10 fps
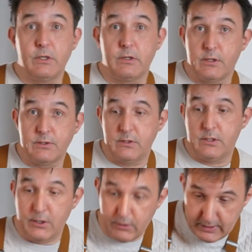you guys to
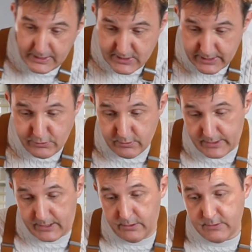do is
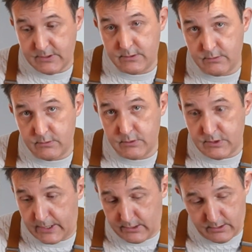literally
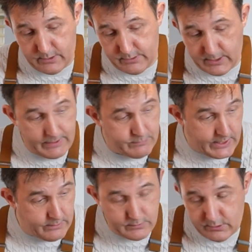take the leaves
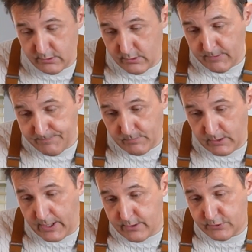out
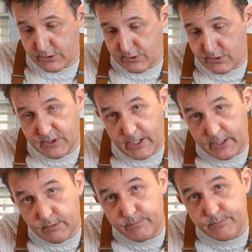and just tear
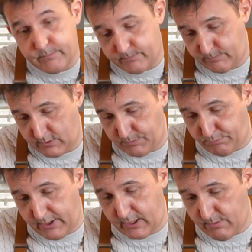them. Just
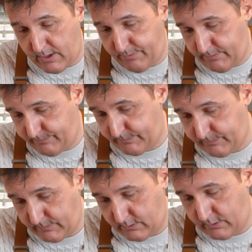break them up
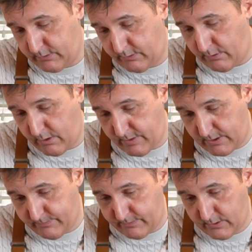and throw them
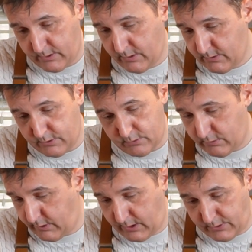in. So
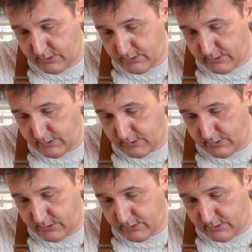all you need